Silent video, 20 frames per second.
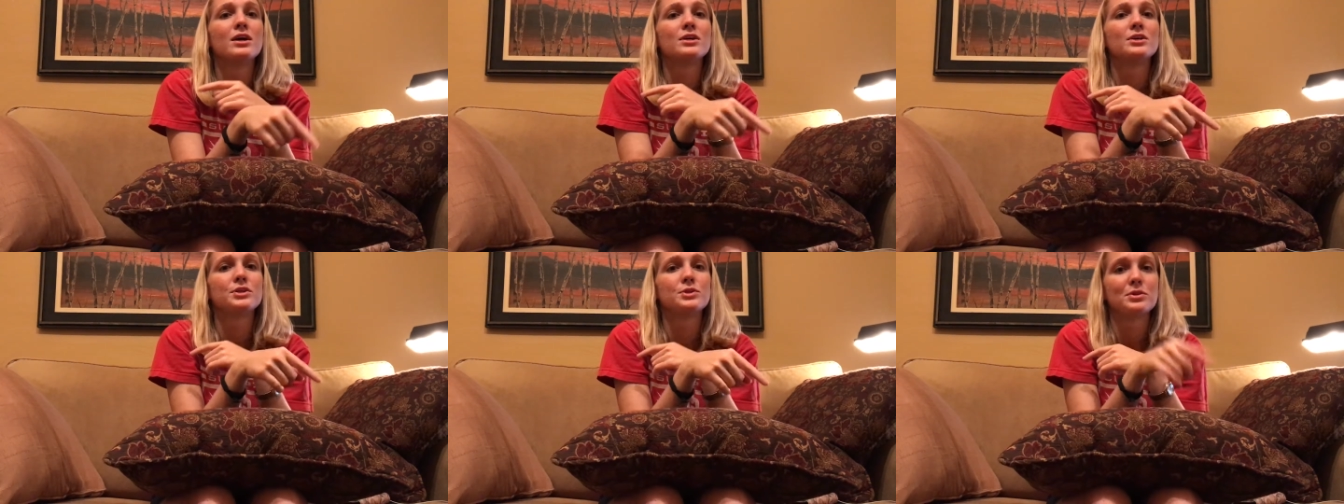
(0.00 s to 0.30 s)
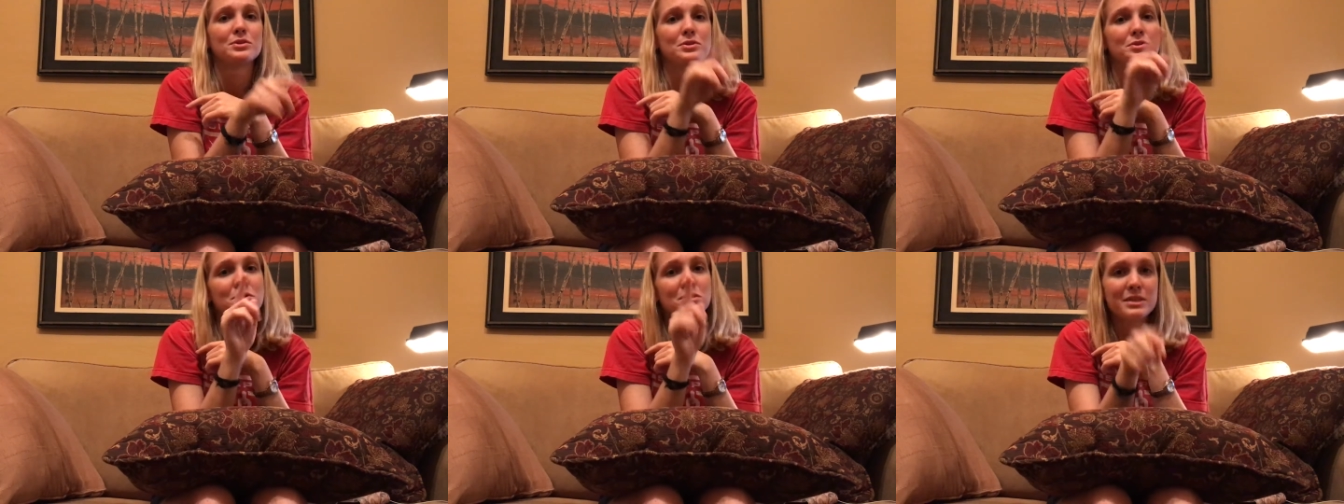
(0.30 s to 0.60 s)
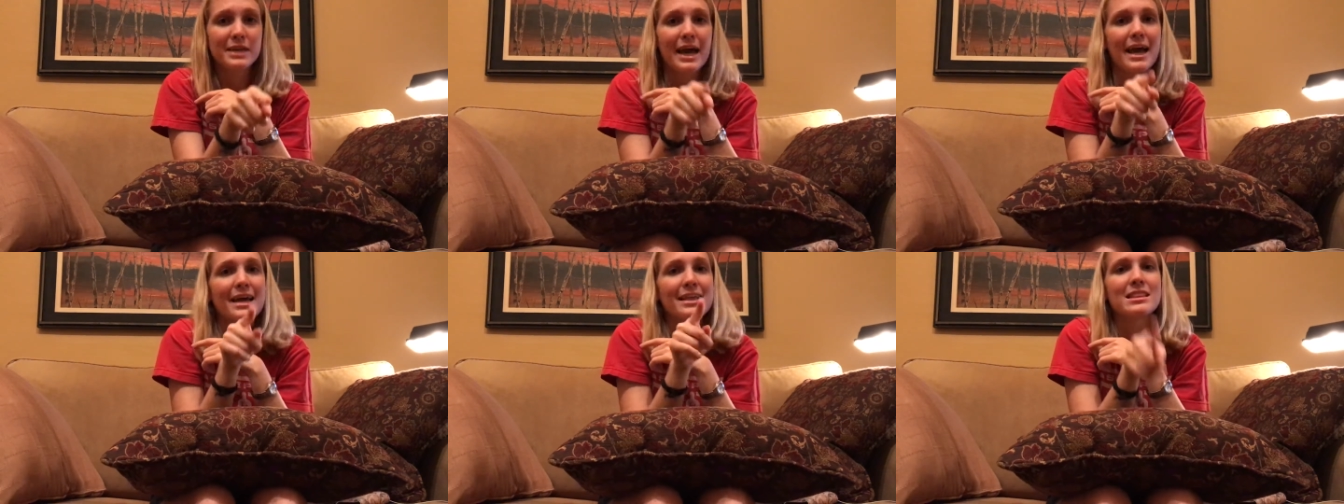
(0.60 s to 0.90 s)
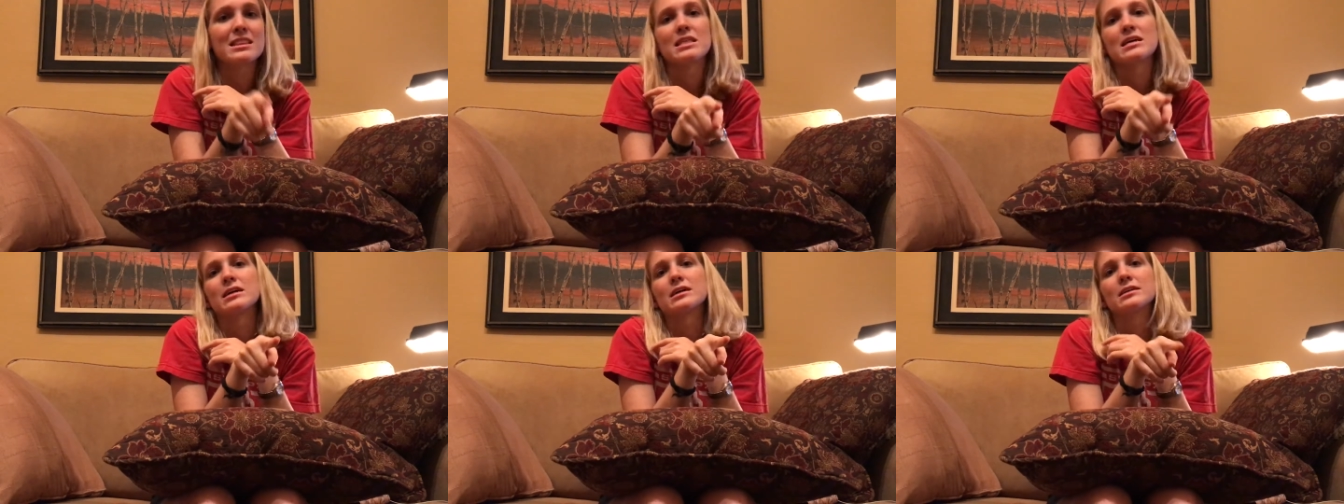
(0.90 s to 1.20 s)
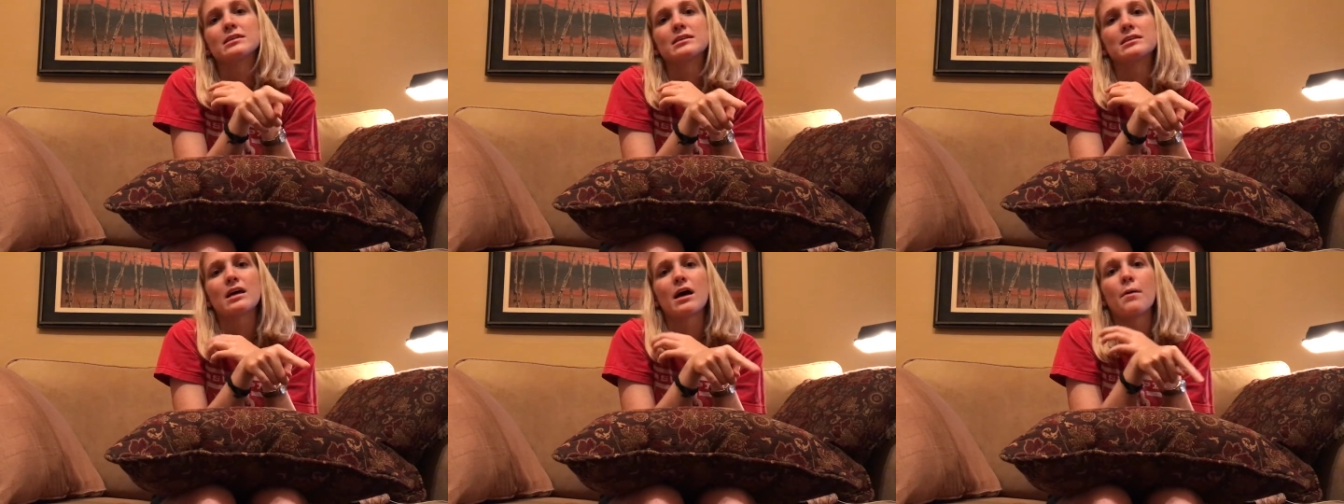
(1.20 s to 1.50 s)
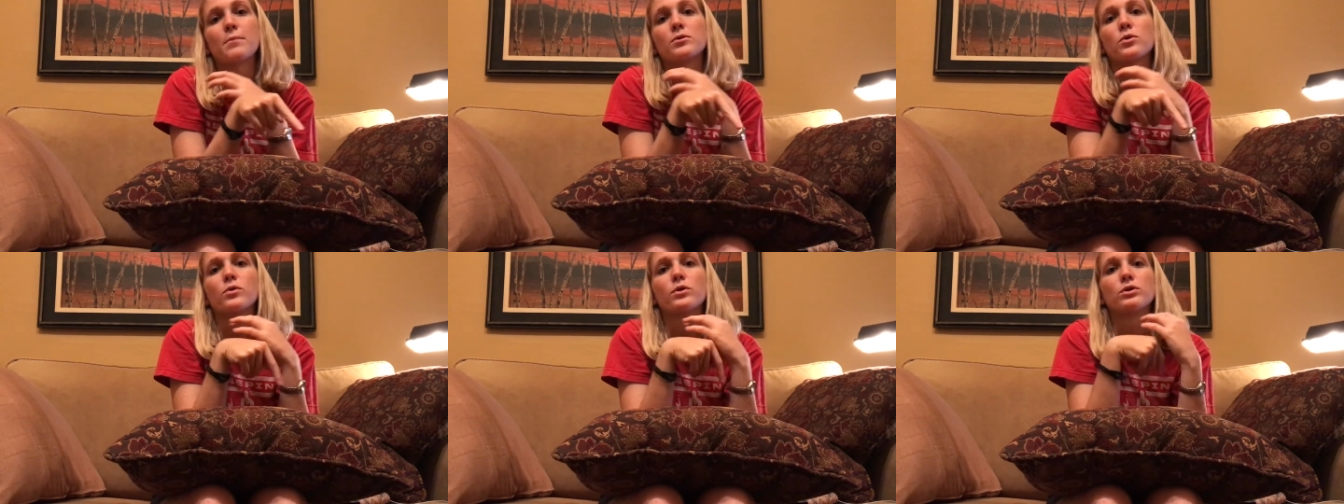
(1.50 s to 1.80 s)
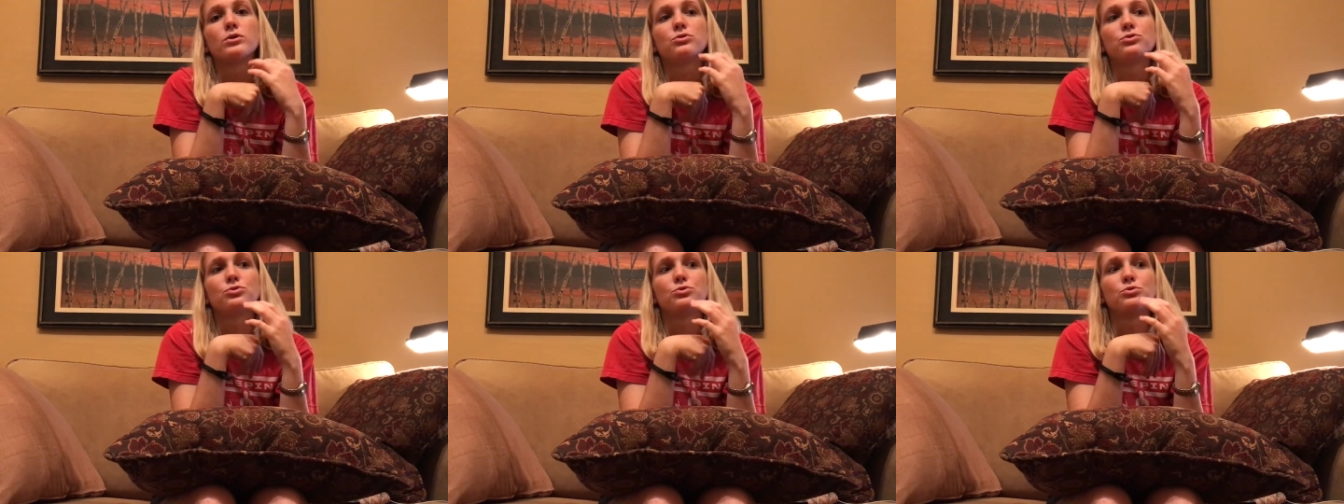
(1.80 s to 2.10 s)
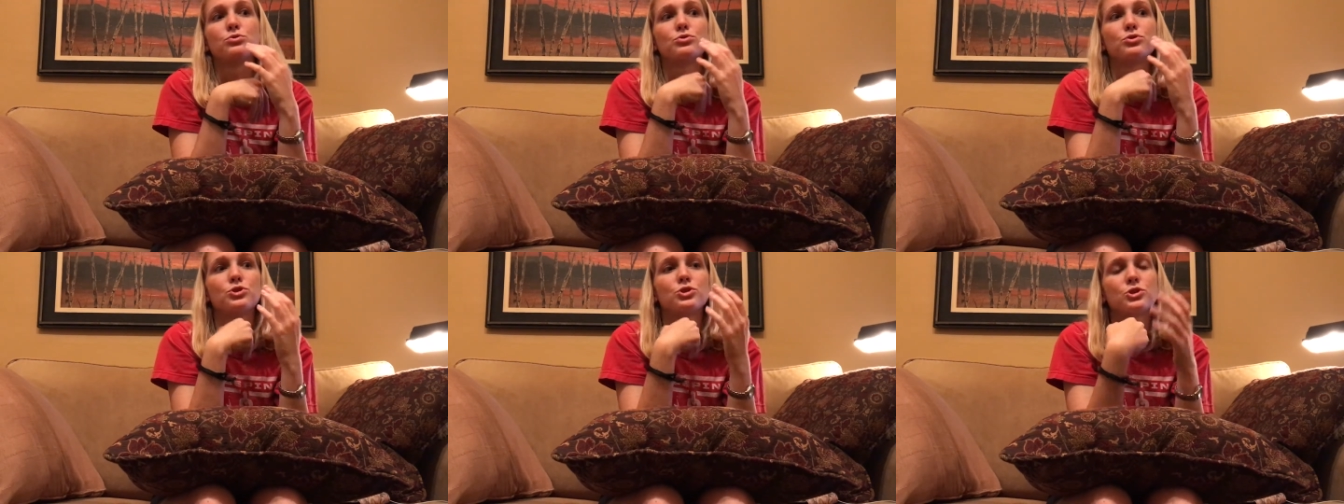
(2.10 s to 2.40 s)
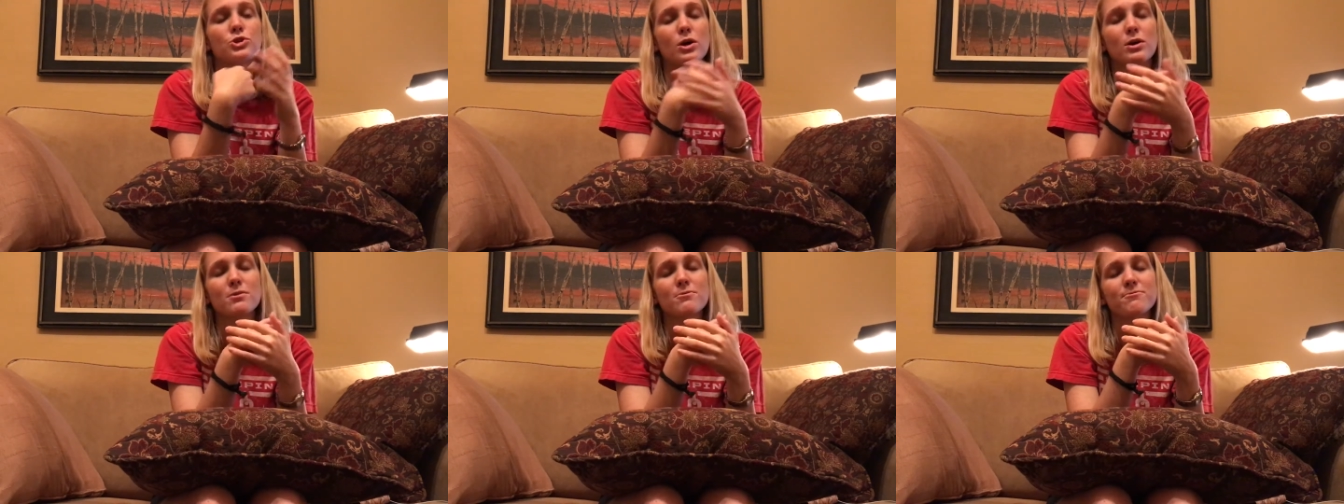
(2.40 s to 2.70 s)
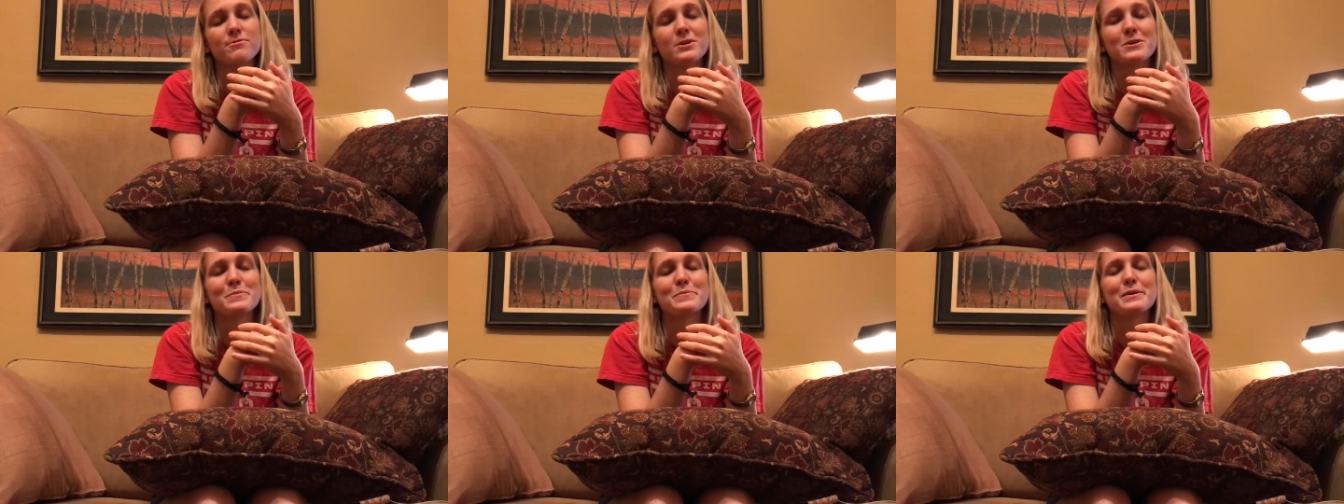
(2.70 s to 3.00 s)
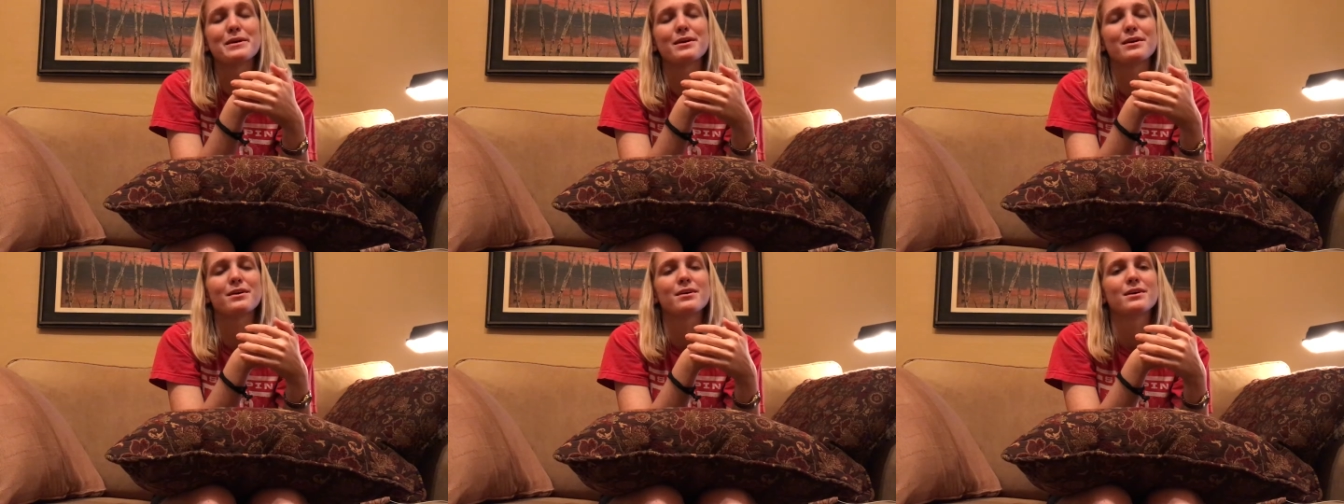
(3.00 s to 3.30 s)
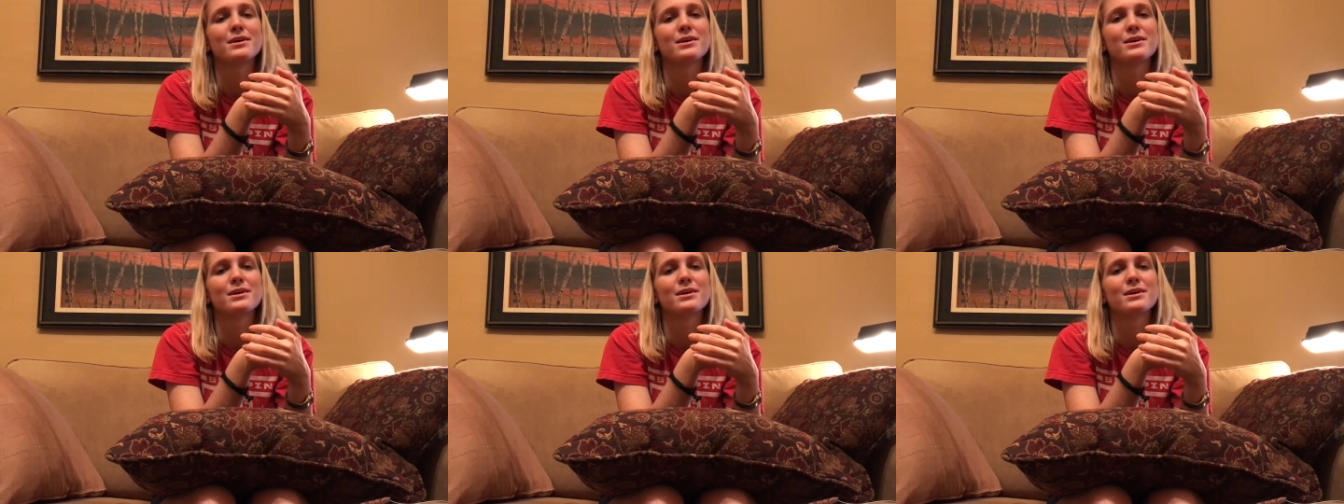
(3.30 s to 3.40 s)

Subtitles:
So as soon as I end this, I'm going to start filming